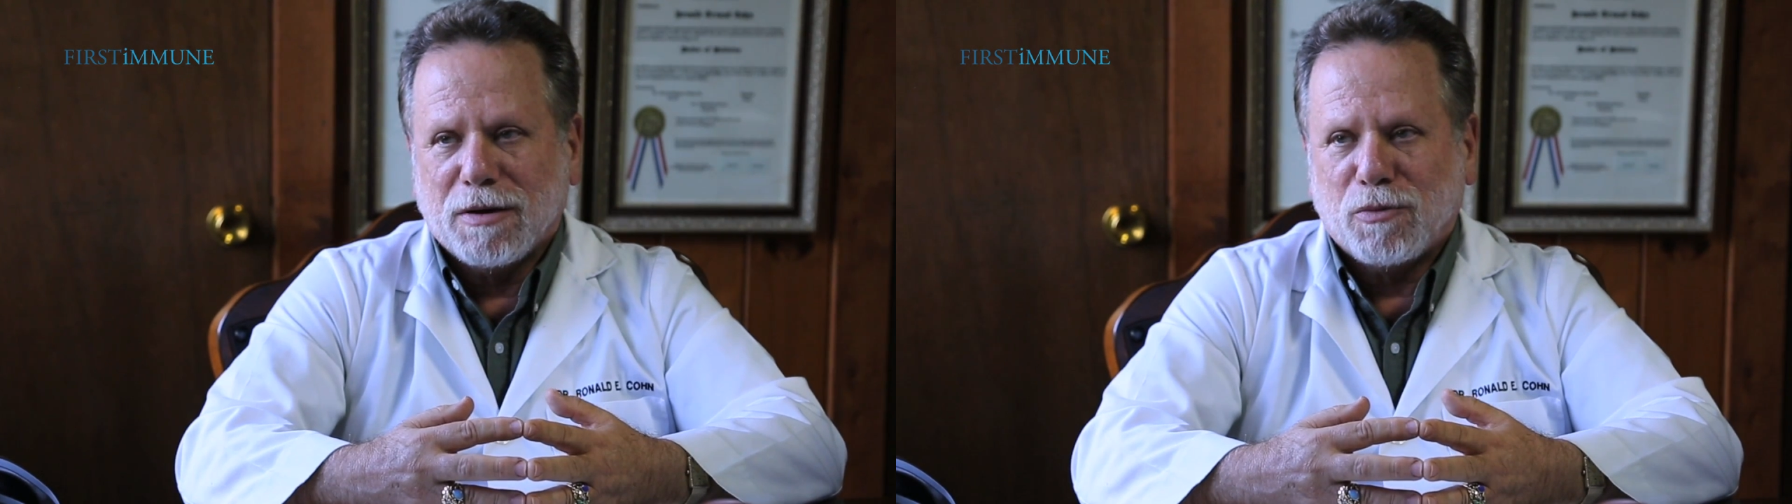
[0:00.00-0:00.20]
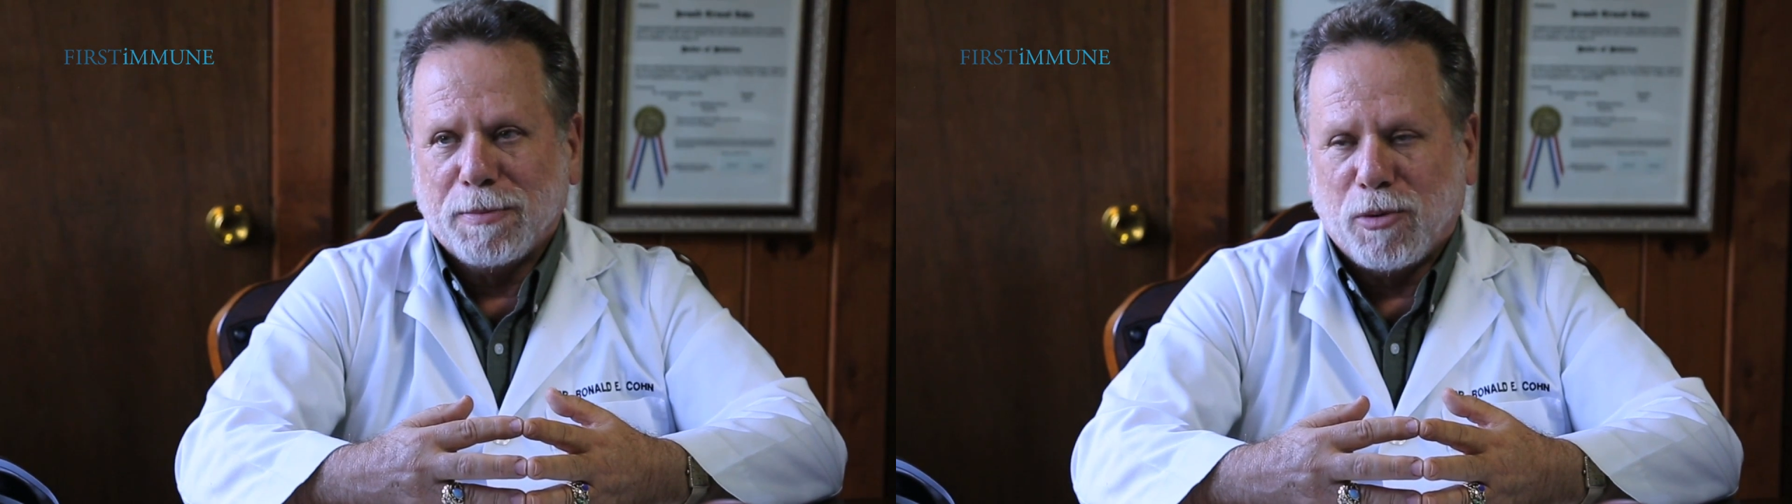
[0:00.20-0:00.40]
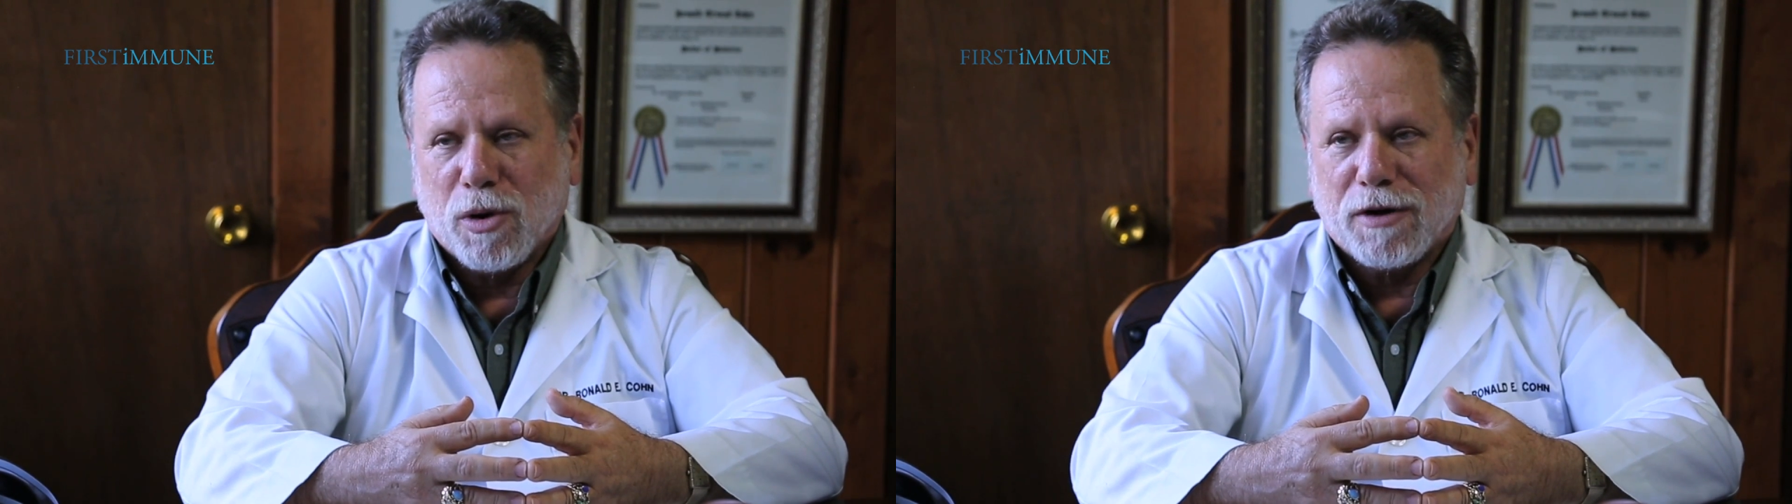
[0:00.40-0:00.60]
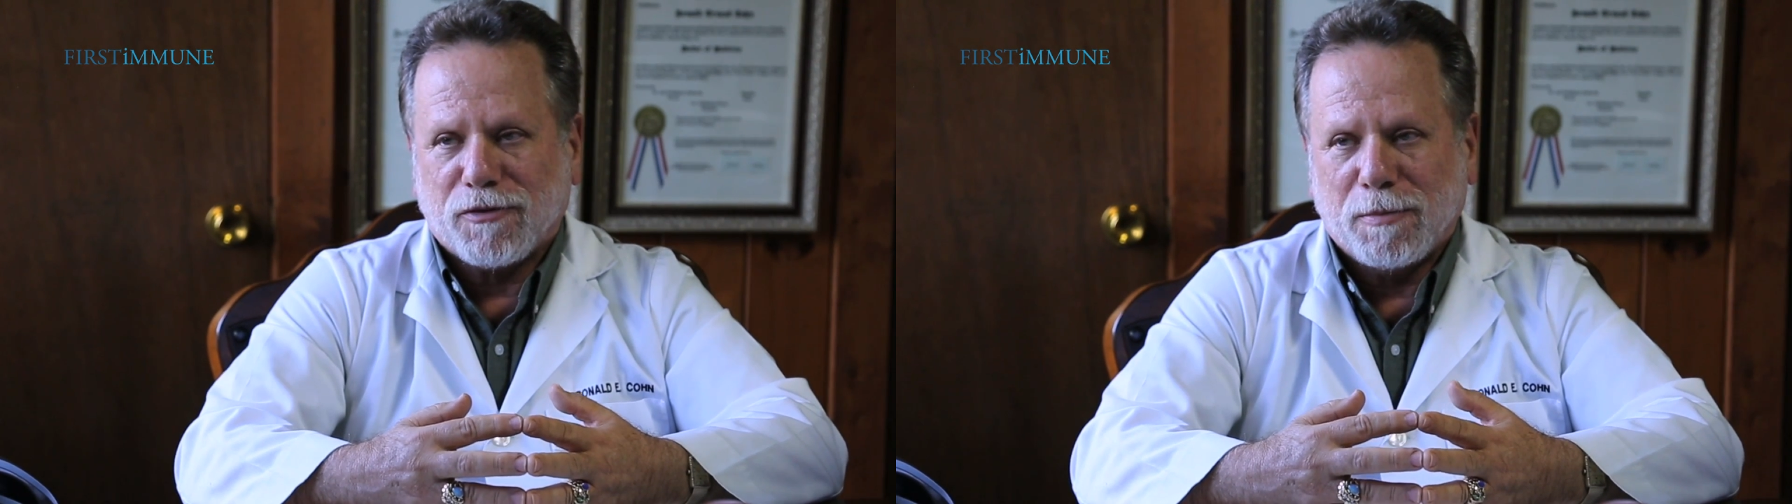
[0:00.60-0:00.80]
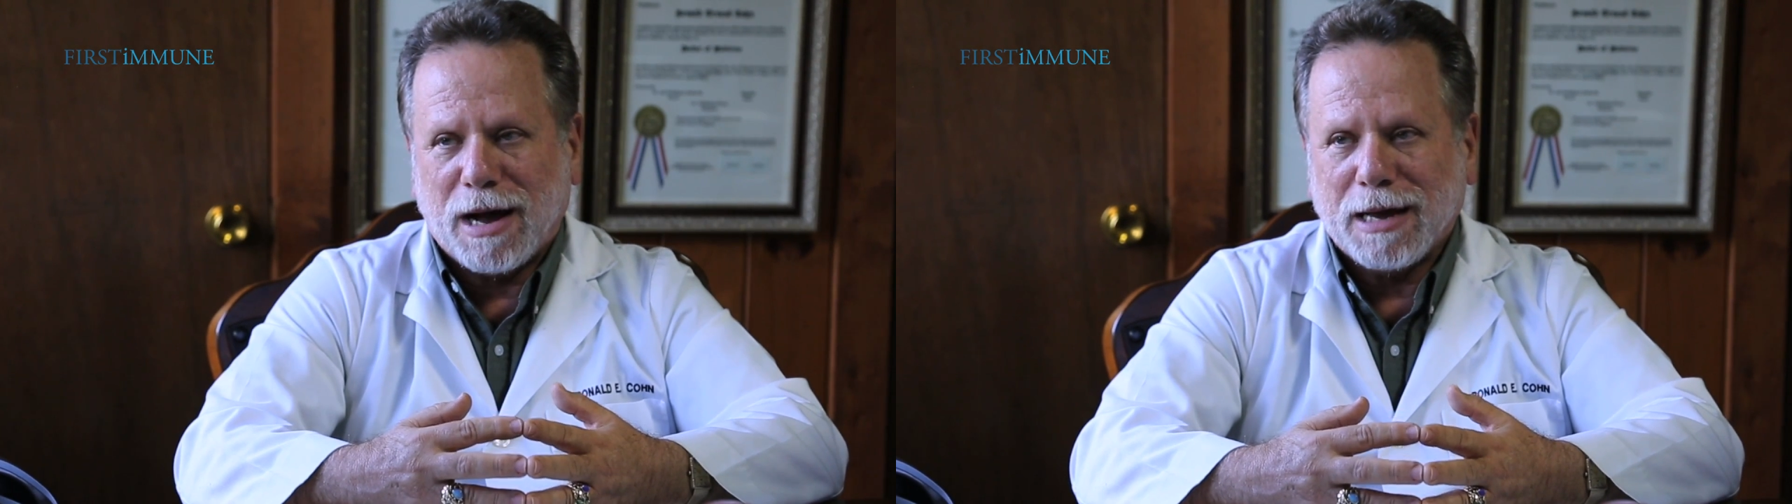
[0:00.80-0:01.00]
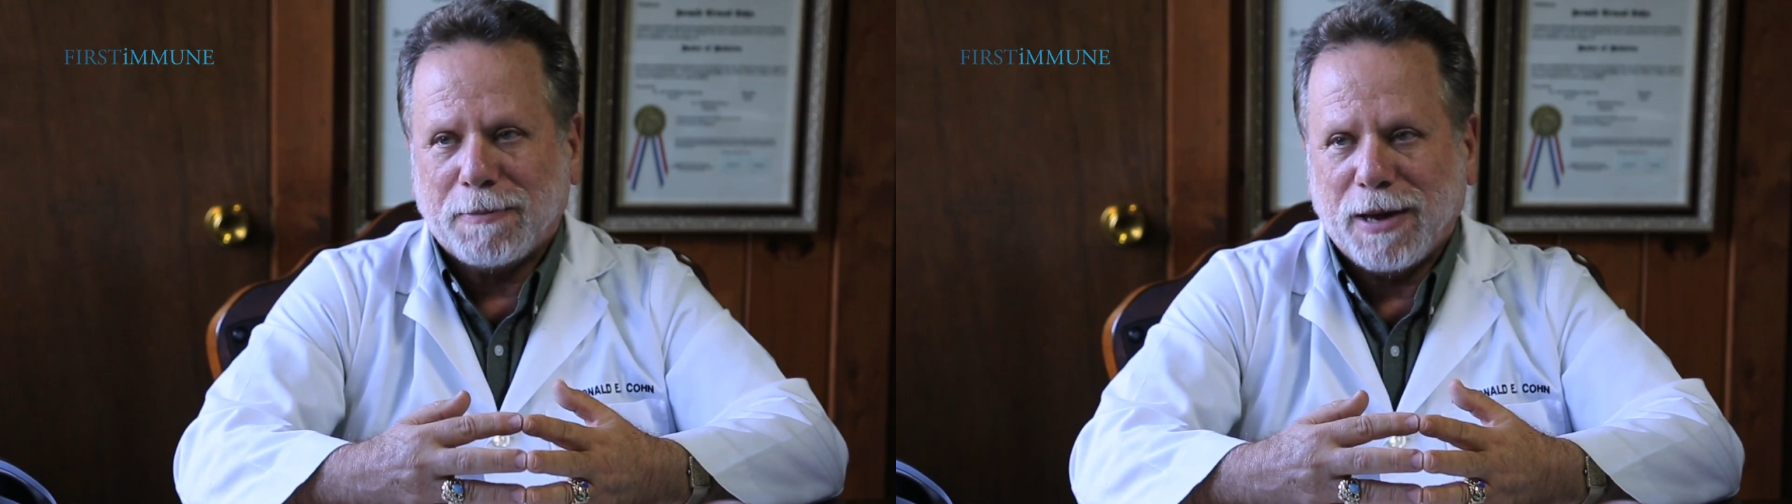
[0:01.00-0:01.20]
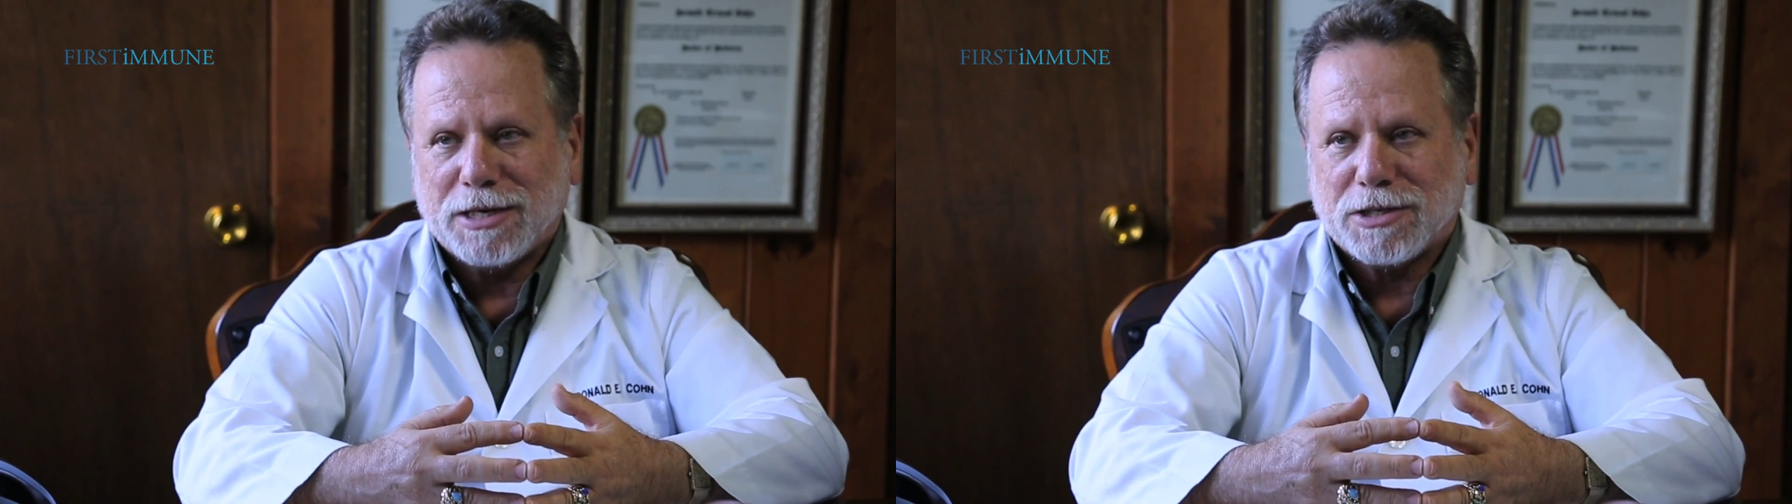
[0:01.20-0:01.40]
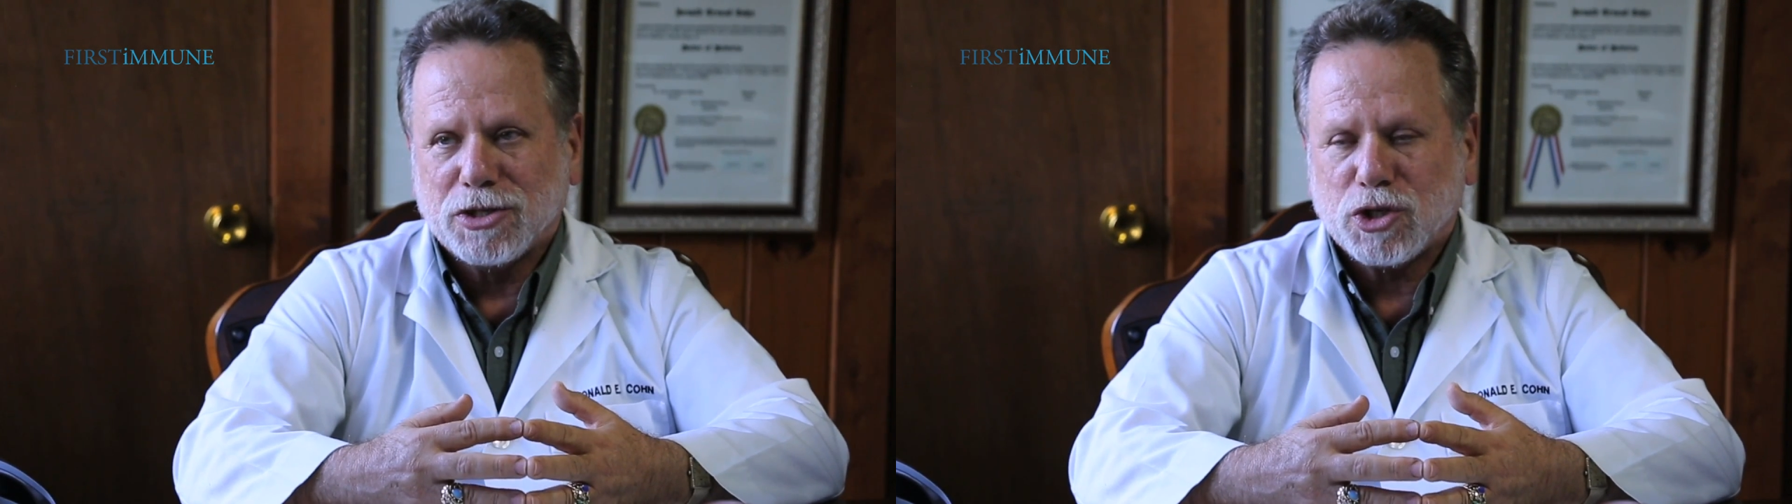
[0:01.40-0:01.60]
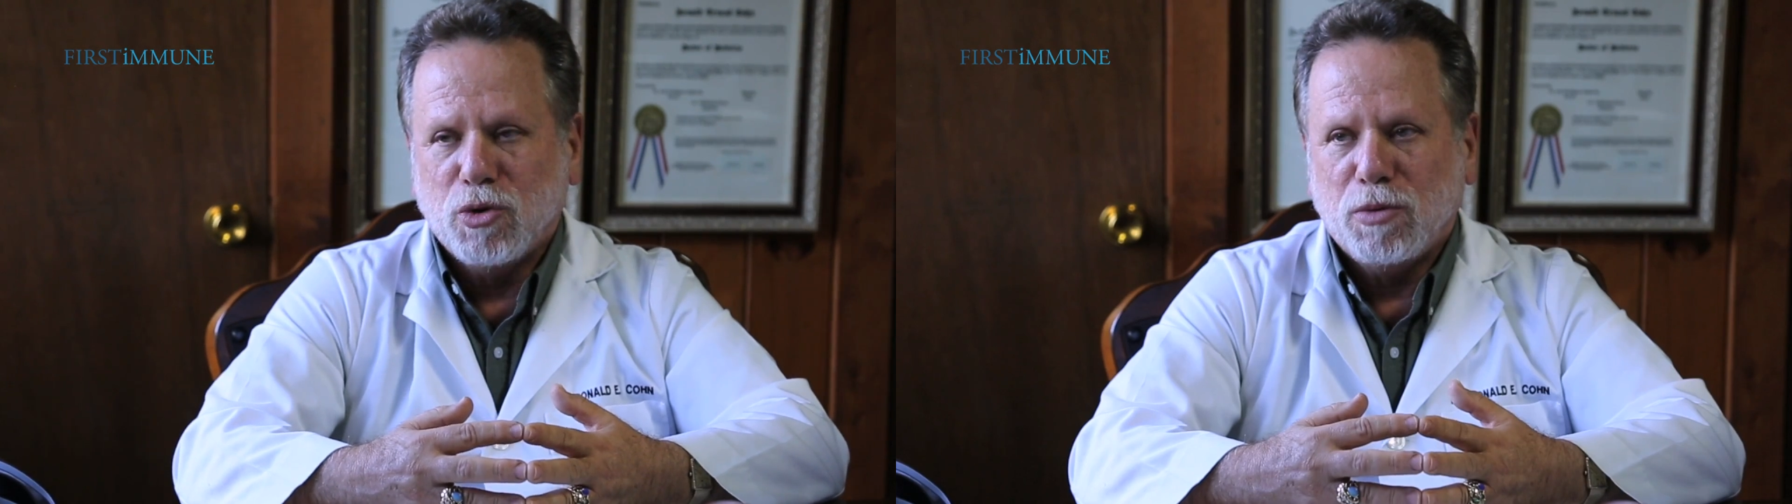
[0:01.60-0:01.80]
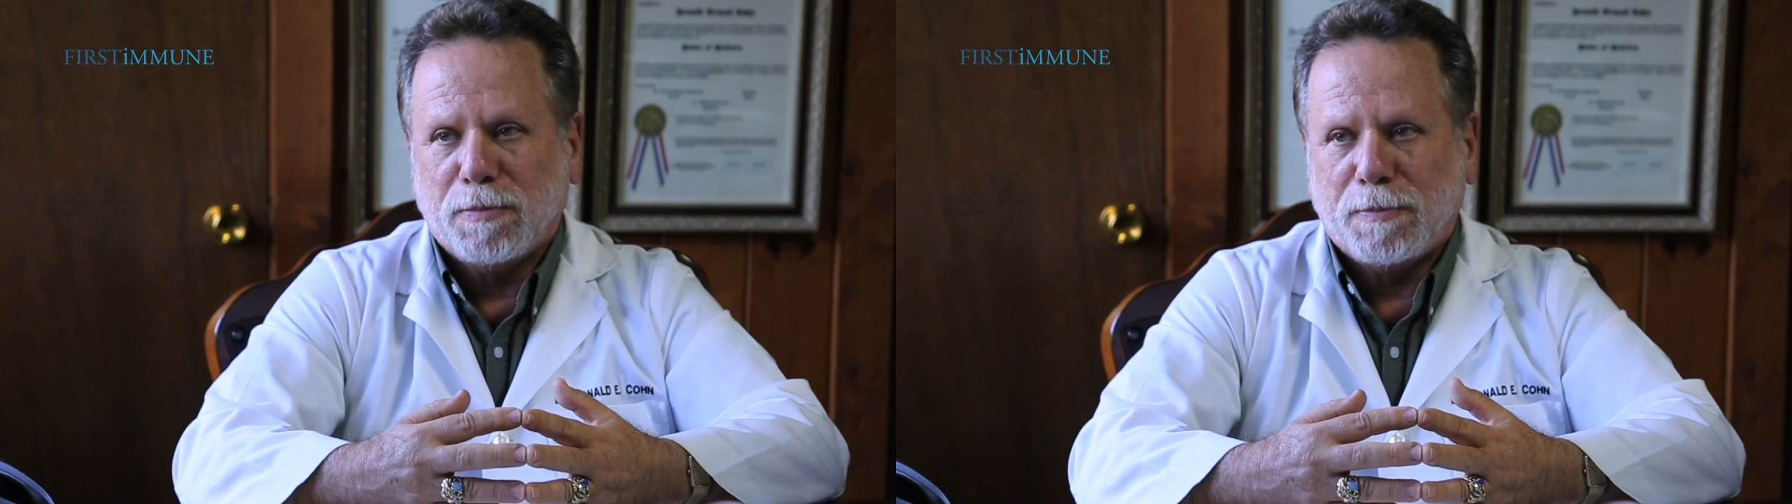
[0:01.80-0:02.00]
reported from my patients who